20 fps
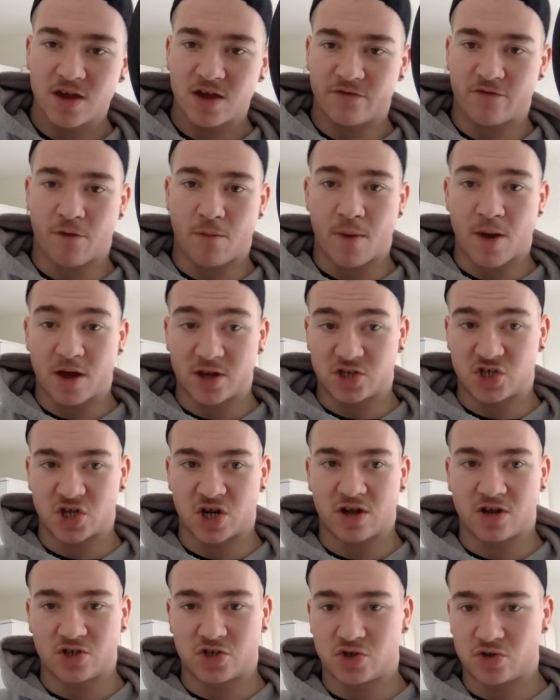
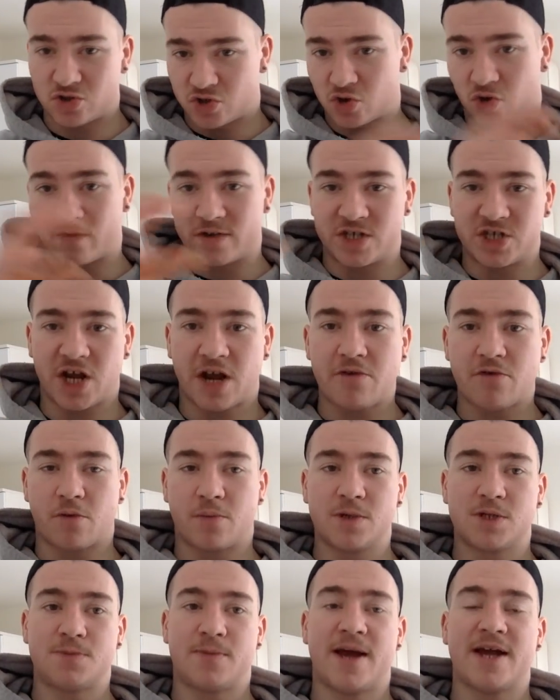sort of a general
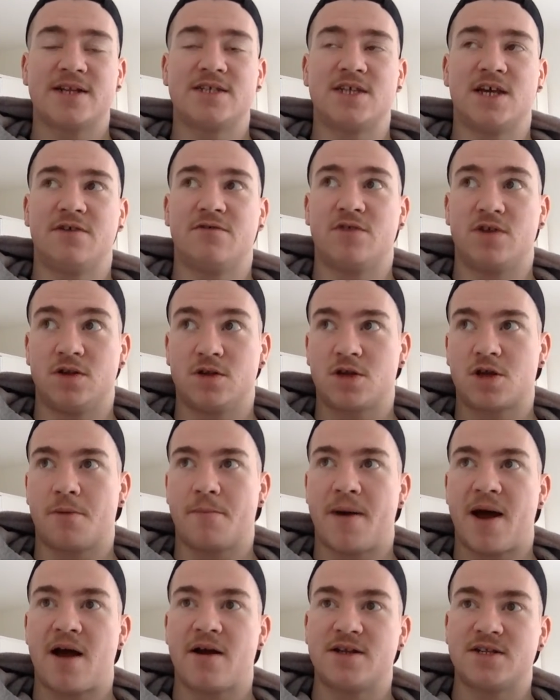perspective and
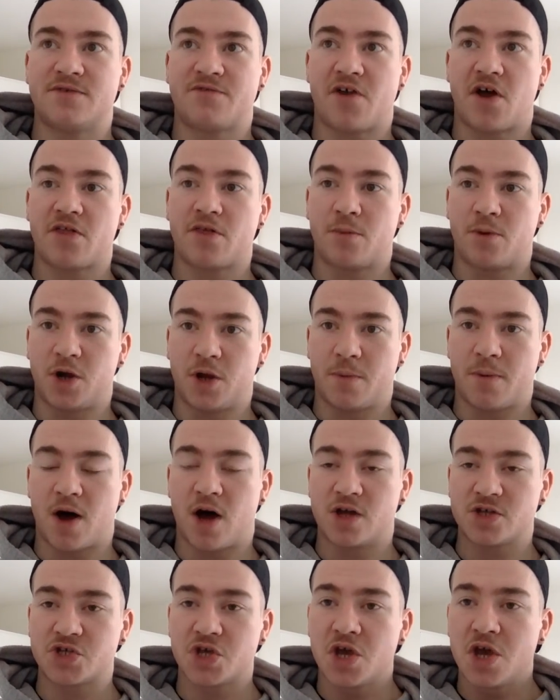comparative to other body
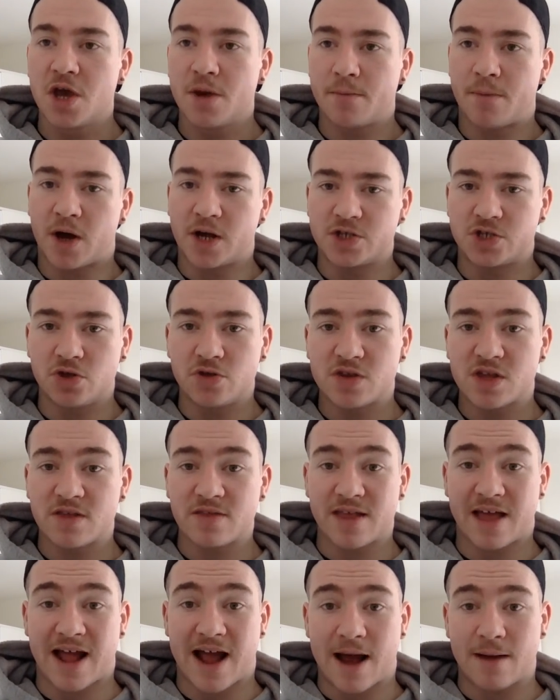parts. But I do
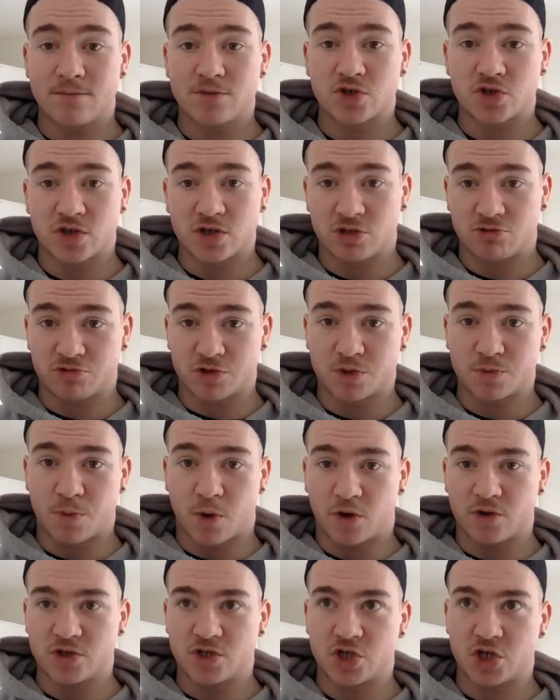think that hamstrings
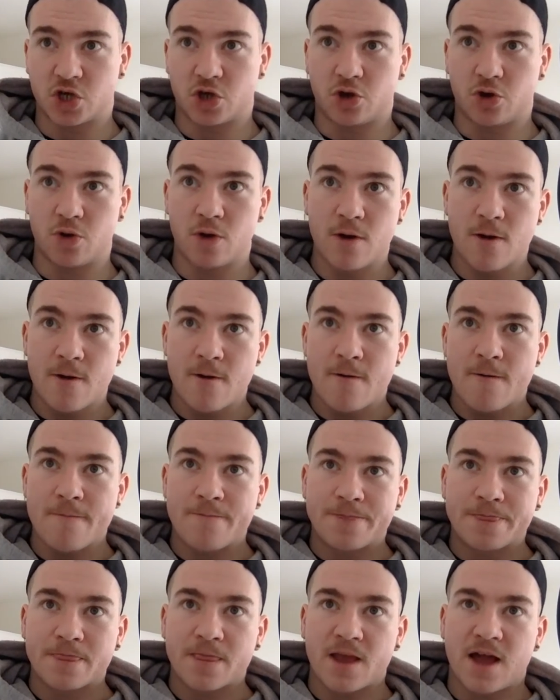respond to
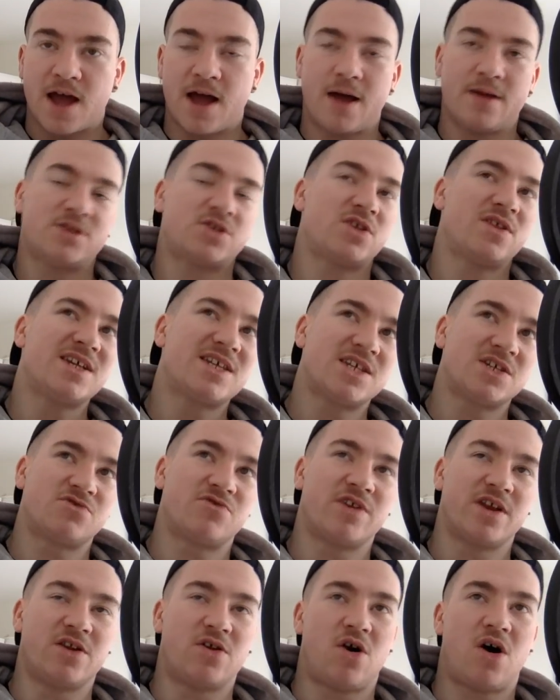so this is
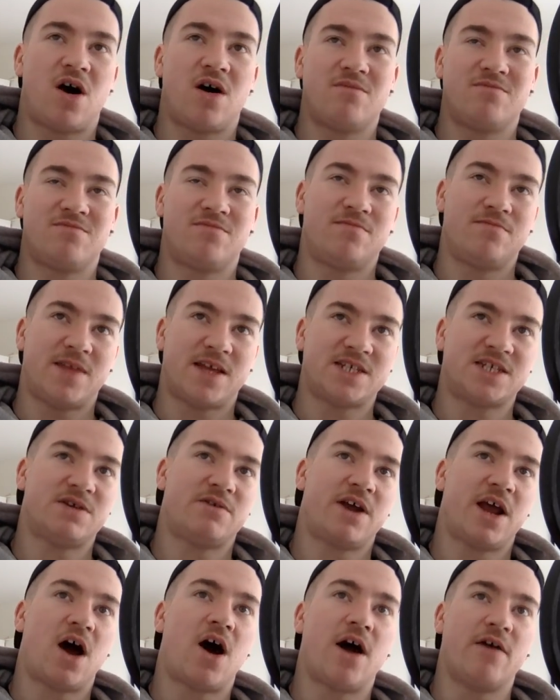really not
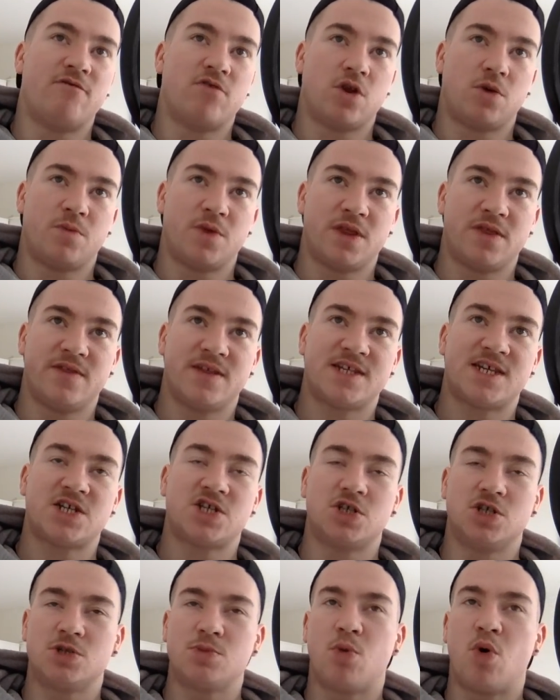necessarily high volume within the
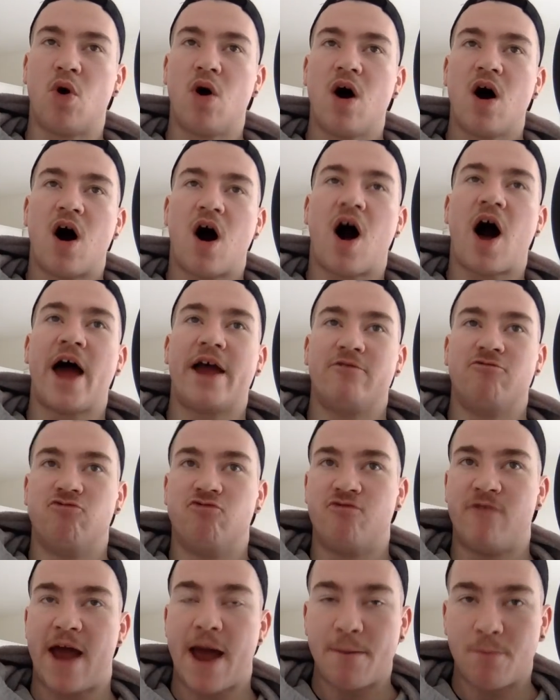session. It's more high
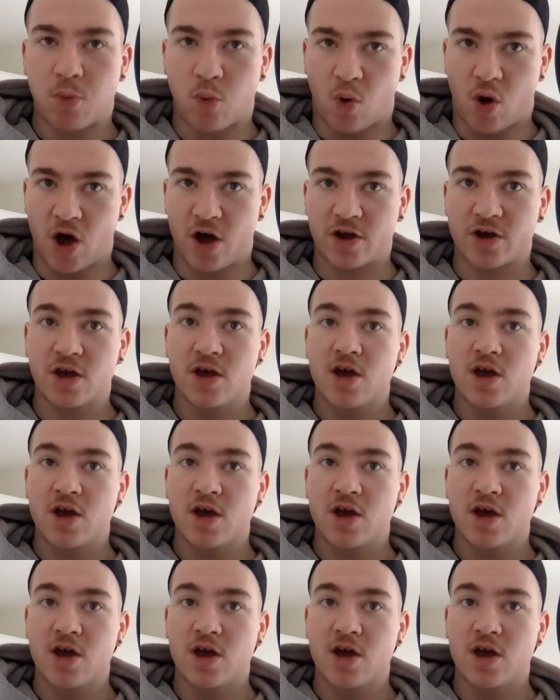rep work.